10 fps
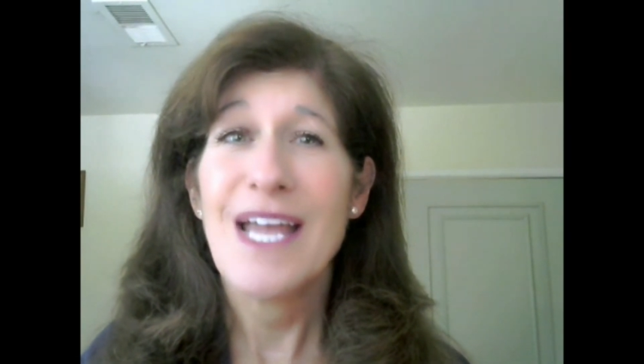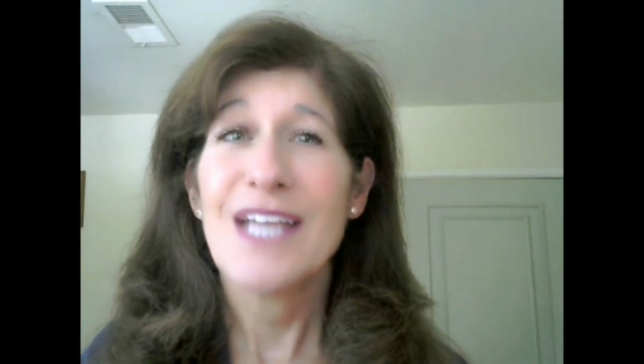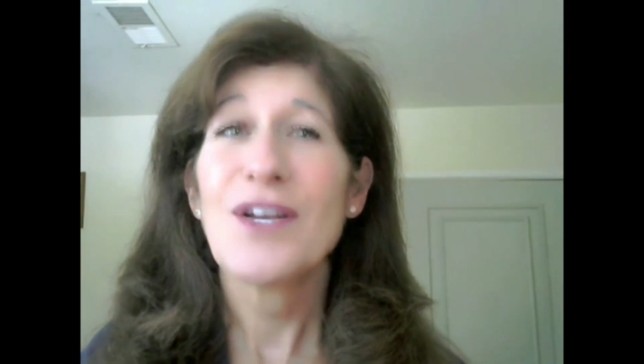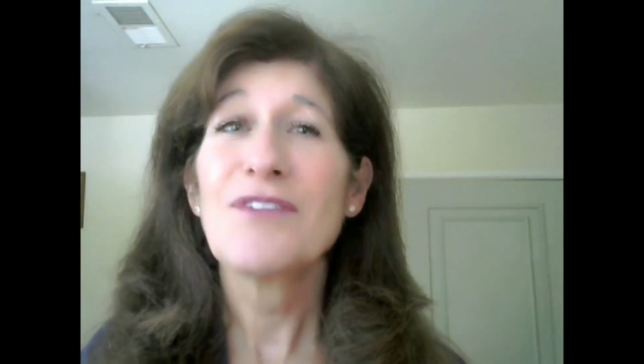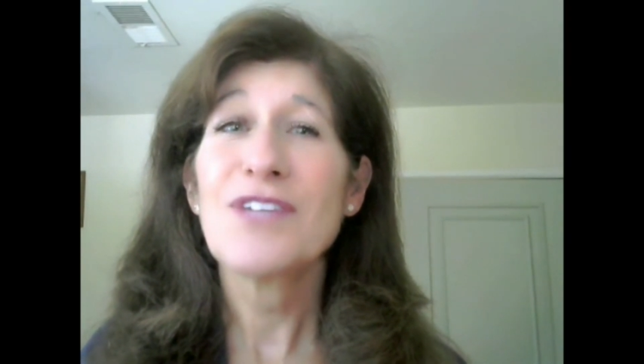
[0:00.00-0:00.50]

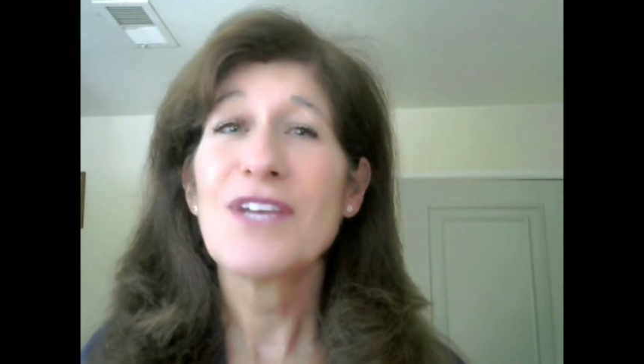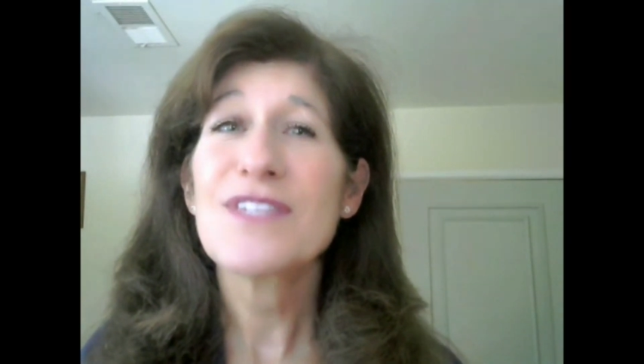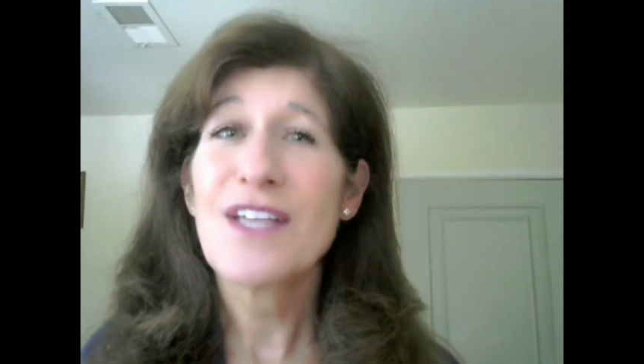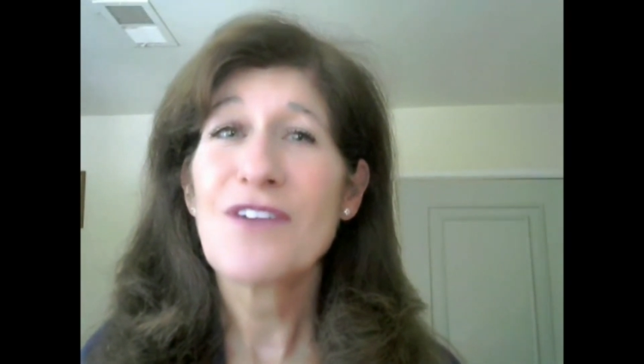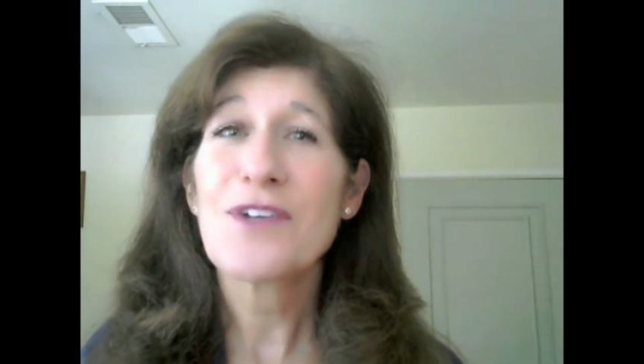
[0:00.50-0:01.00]
You have to have
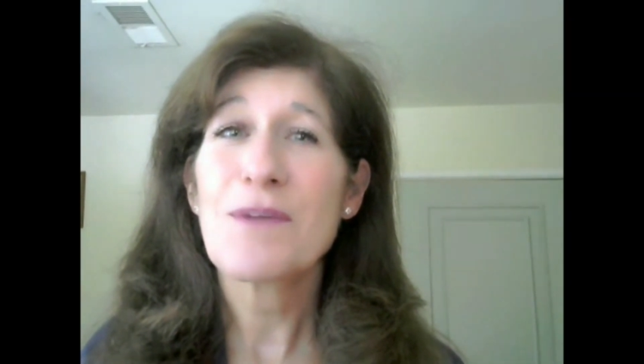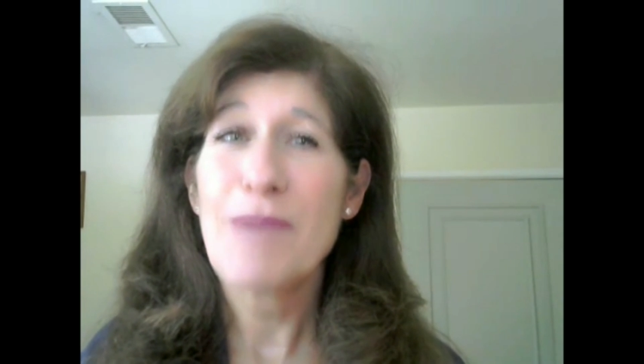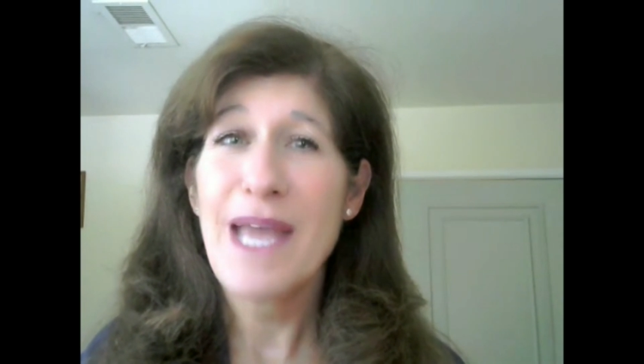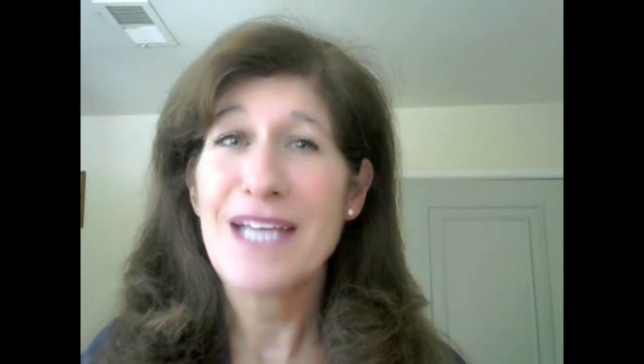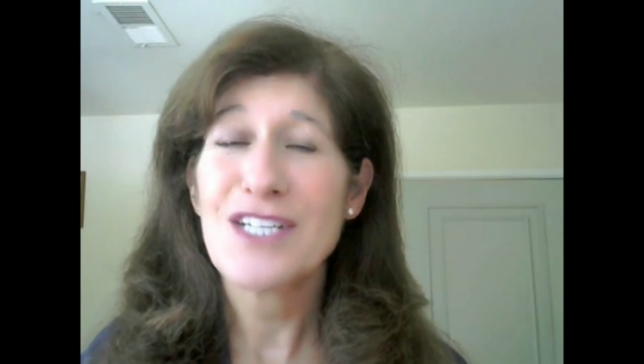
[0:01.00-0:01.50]

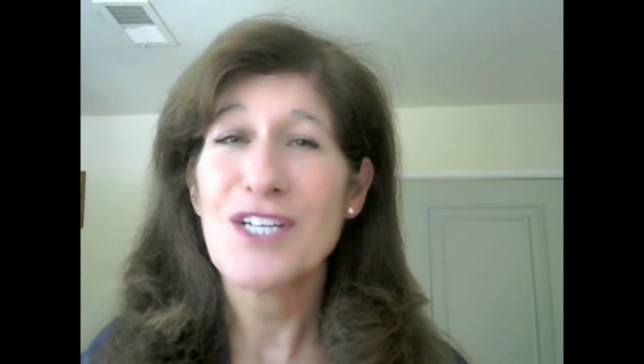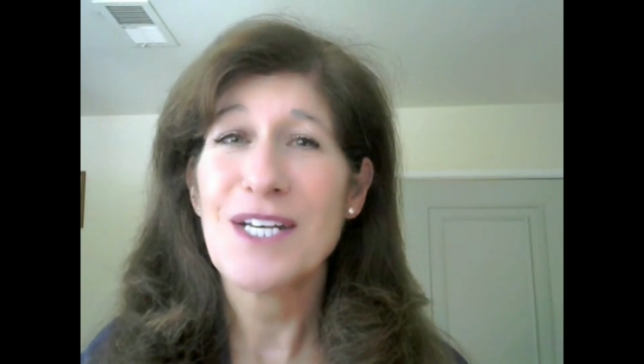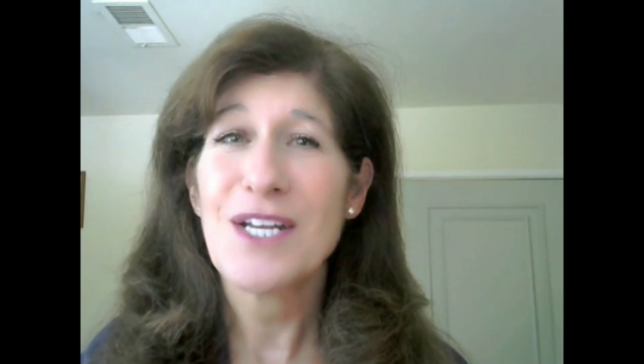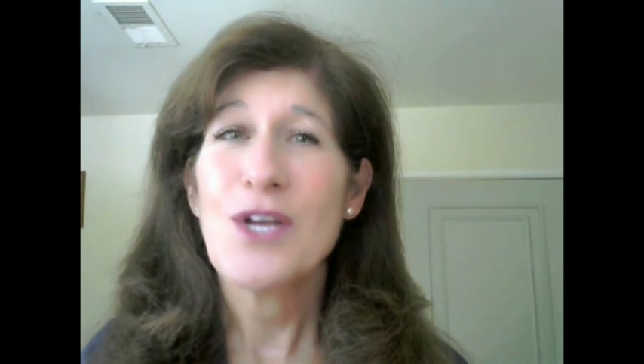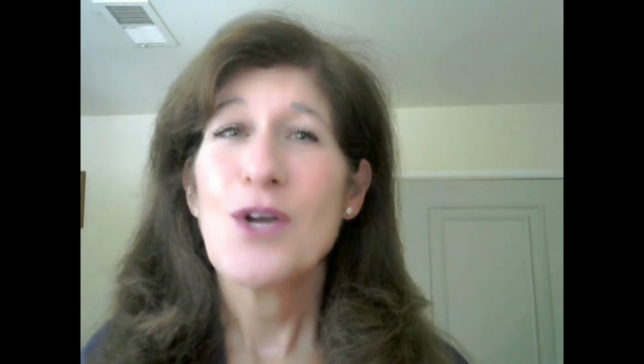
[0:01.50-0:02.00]

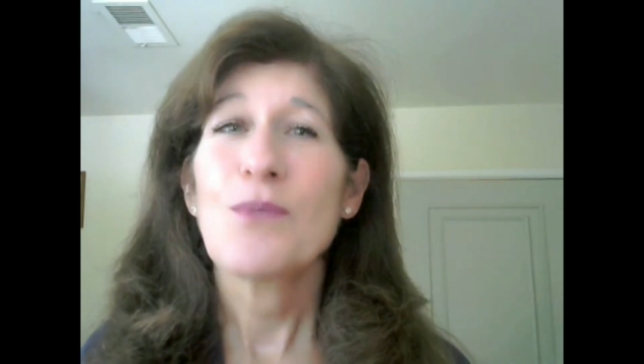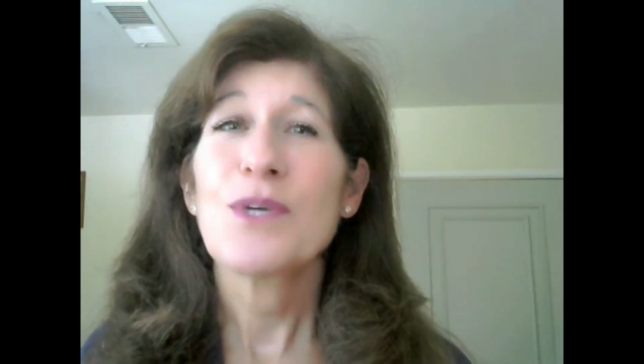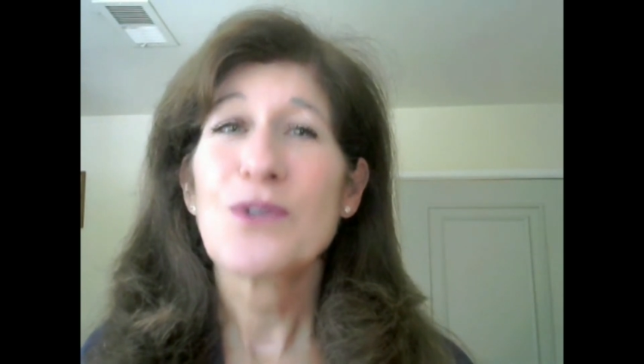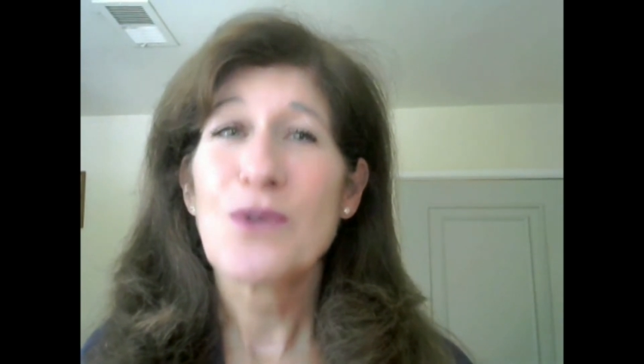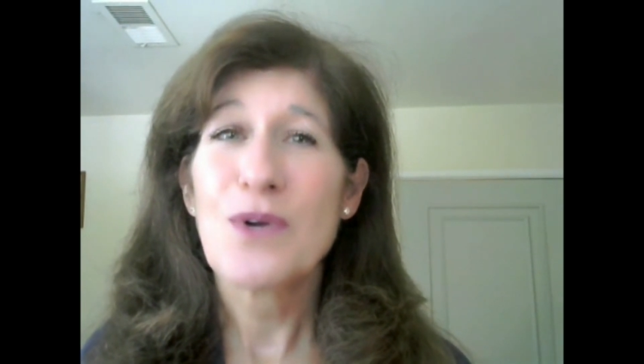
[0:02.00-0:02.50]
self-compassion
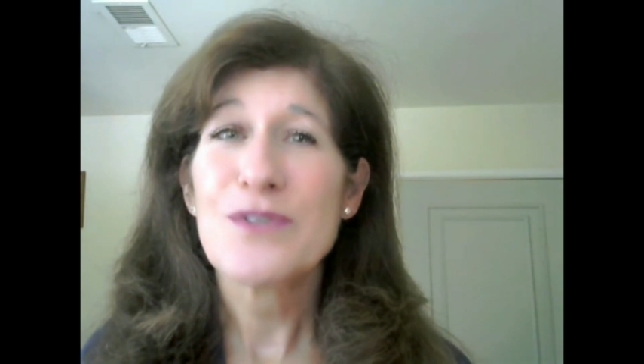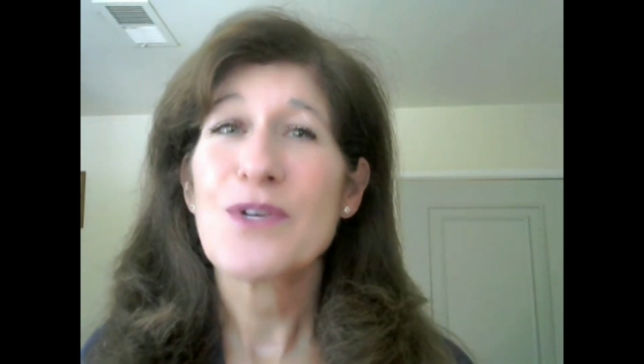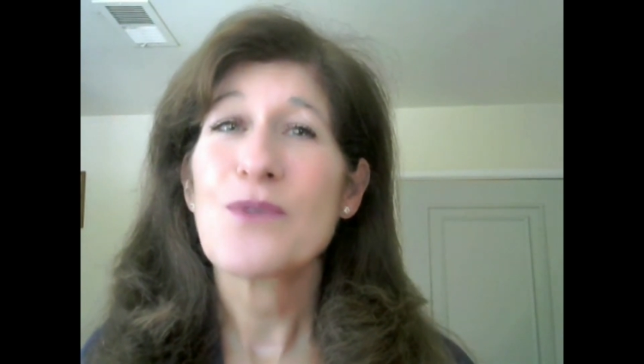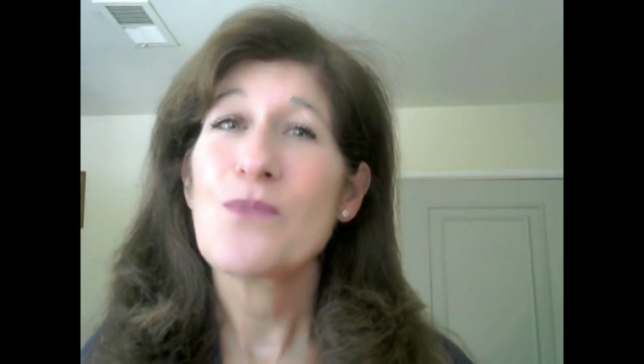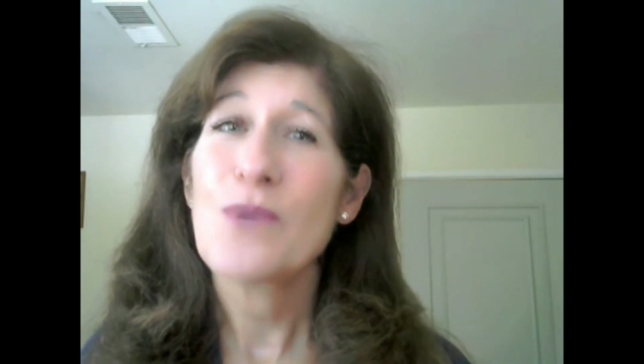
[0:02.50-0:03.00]
when you're
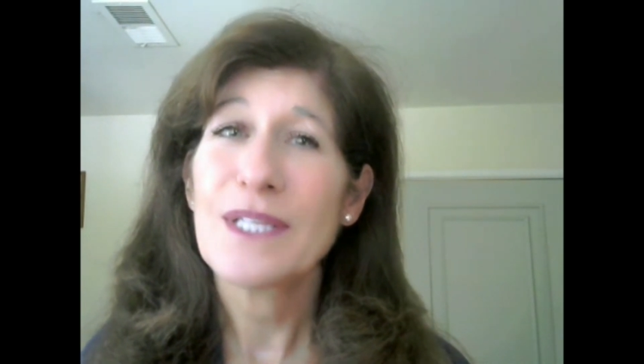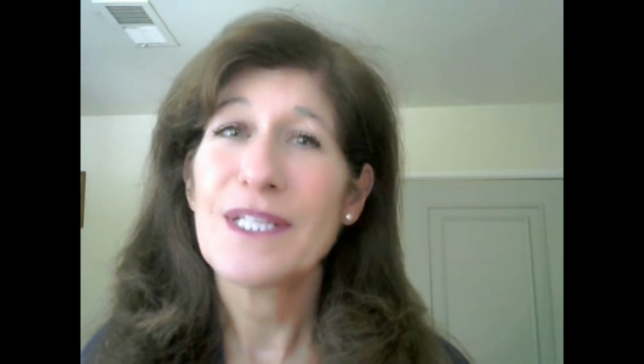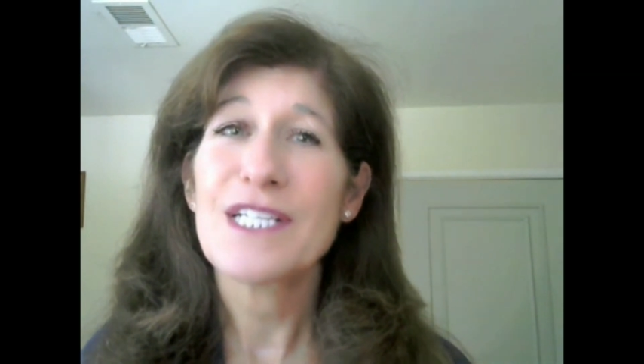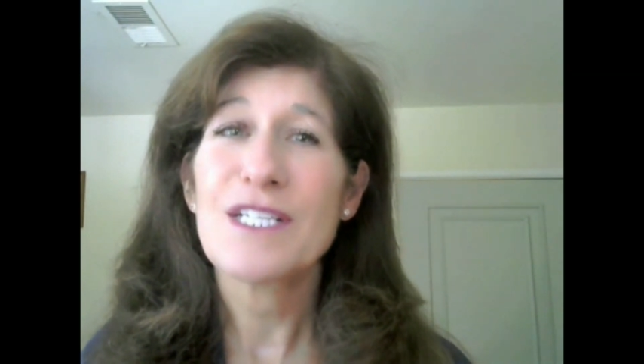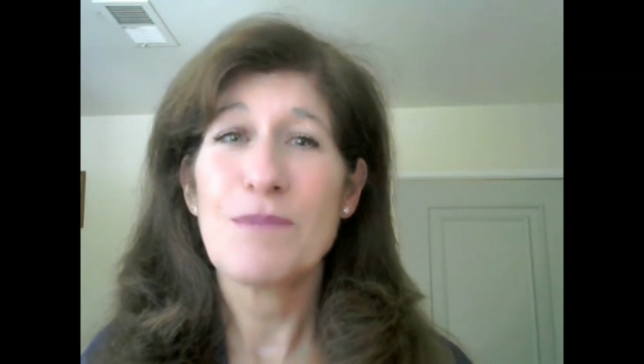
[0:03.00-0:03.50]
also
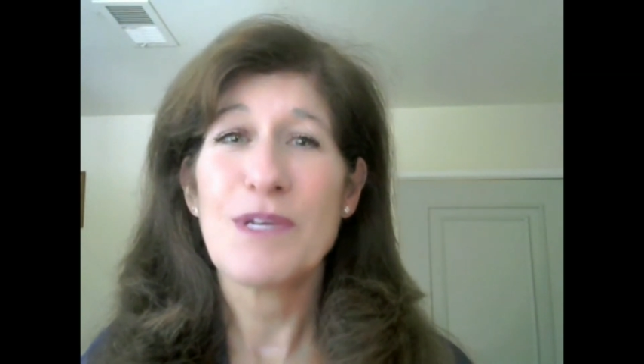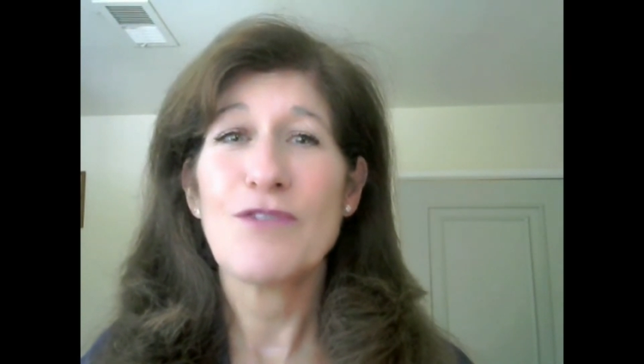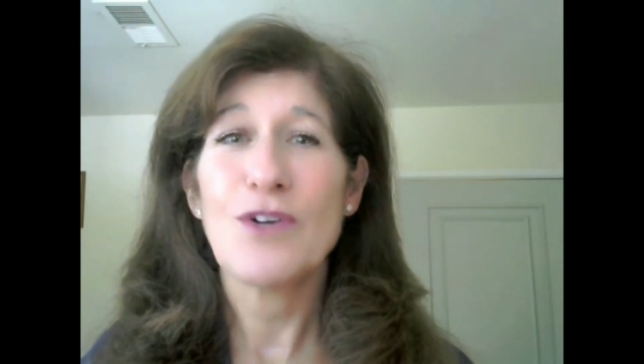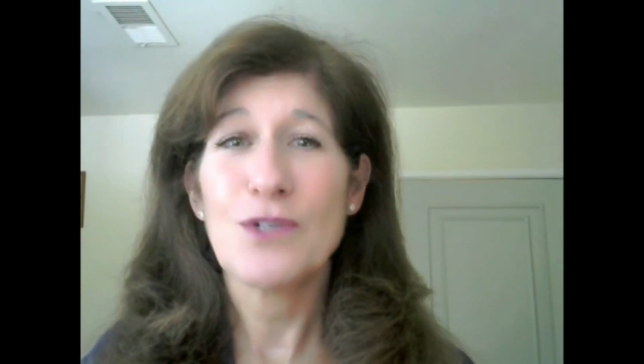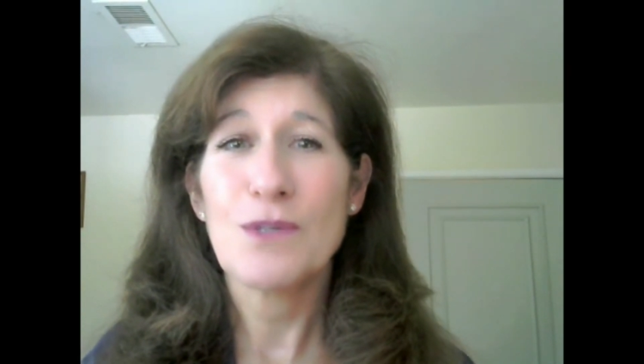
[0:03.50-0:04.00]
willing to be
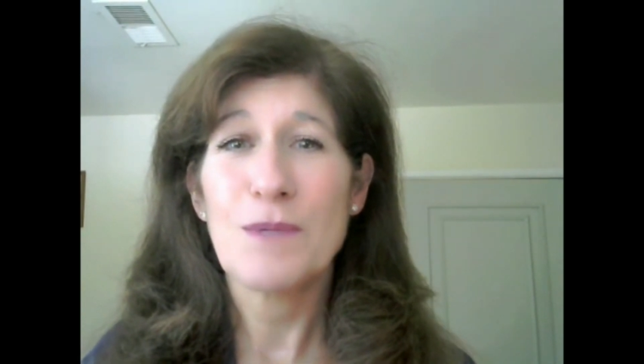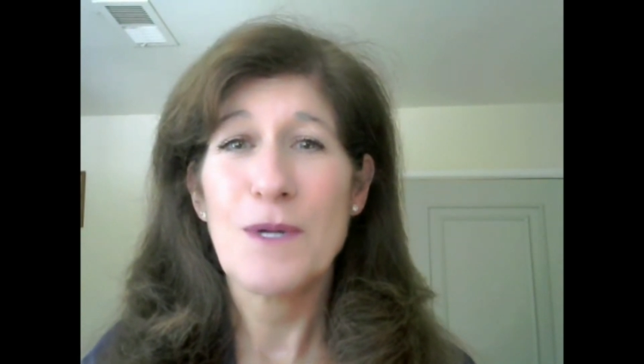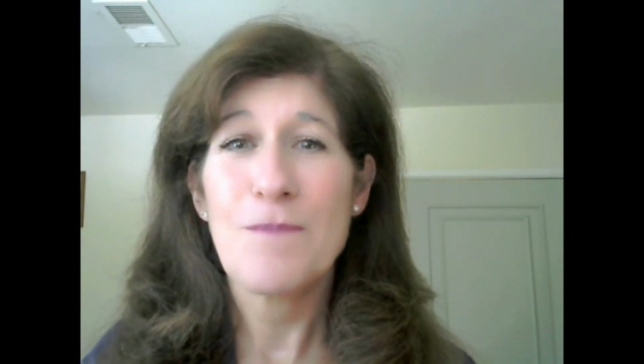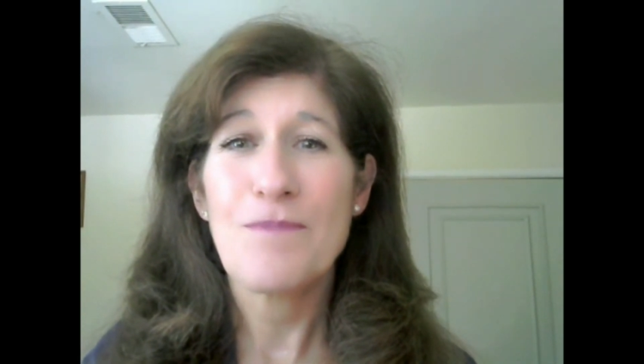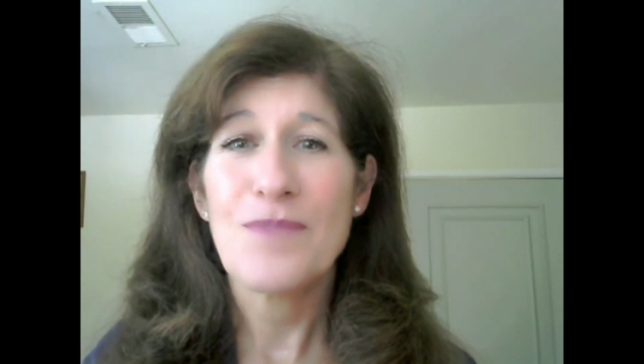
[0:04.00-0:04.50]
vulnerable.